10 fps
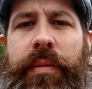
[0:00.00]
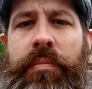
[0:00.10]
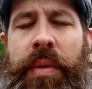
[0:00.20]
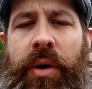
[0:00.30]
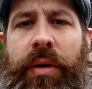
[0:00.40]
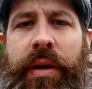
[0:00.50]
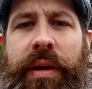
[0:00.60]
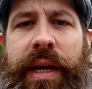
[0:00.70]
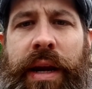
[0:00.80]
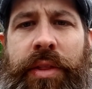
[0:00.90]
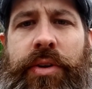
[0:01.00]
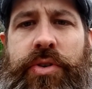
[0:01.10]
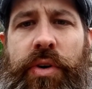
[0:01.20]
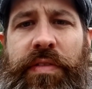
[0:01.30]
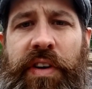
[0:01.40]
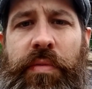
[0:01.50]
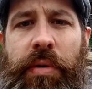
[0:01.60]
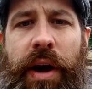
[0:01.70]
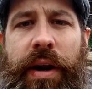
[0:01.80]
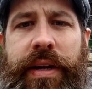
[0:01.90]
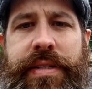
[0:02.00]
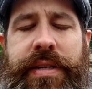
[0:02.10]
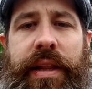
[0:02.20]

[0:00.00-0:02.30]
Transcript: milk, and other derivative products